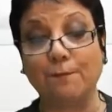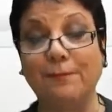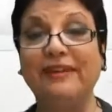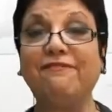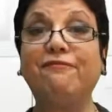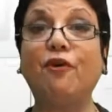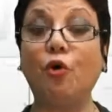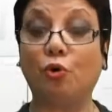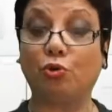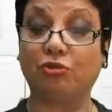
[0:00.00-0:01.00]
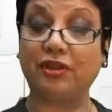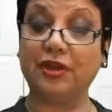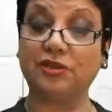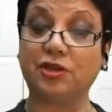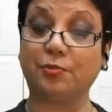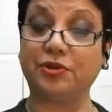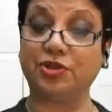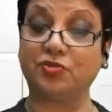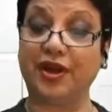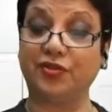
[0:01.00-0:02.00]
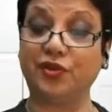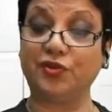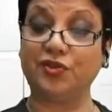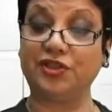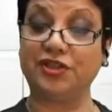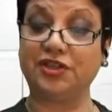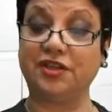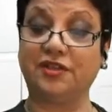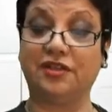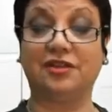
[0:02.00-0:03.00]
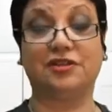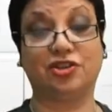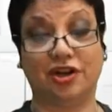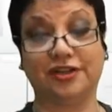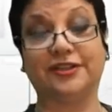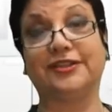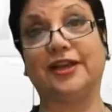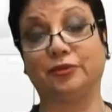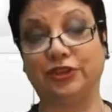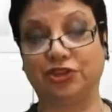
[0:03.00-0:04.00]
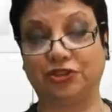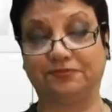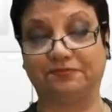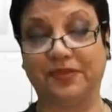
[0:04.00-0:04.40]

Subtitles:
before the interpreter renders it in the target language.